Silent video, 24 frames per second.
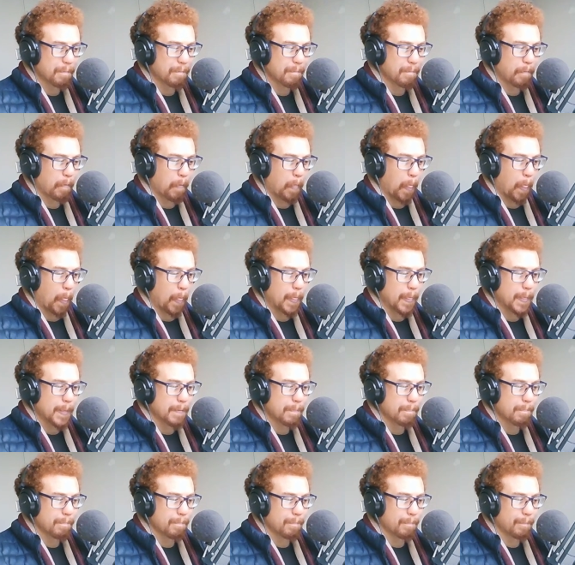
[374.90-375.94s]

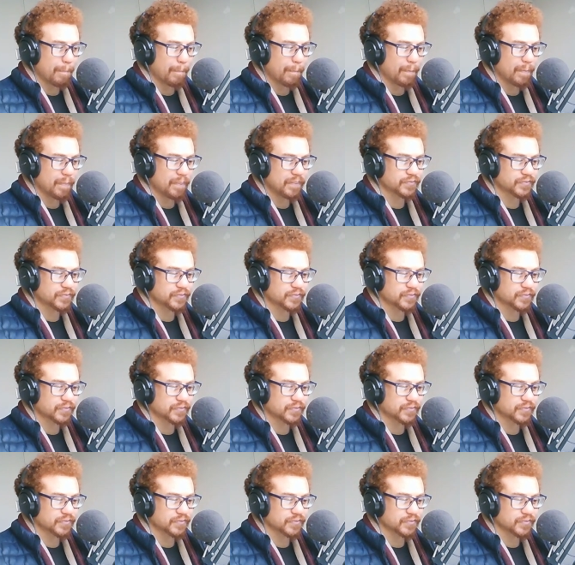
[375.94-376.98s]

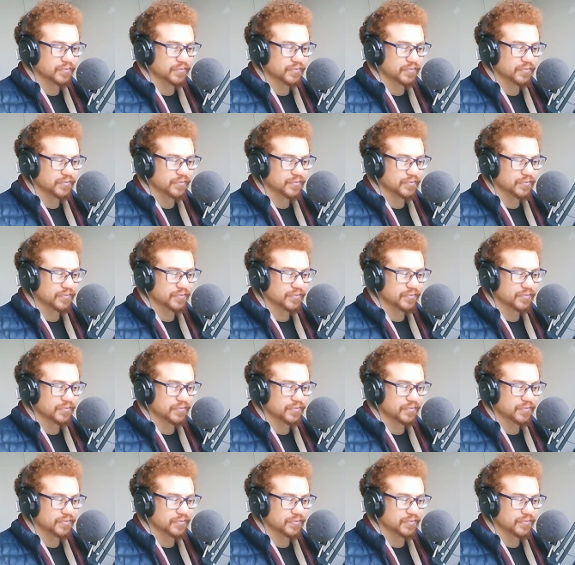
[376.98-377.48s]
(no one is talking)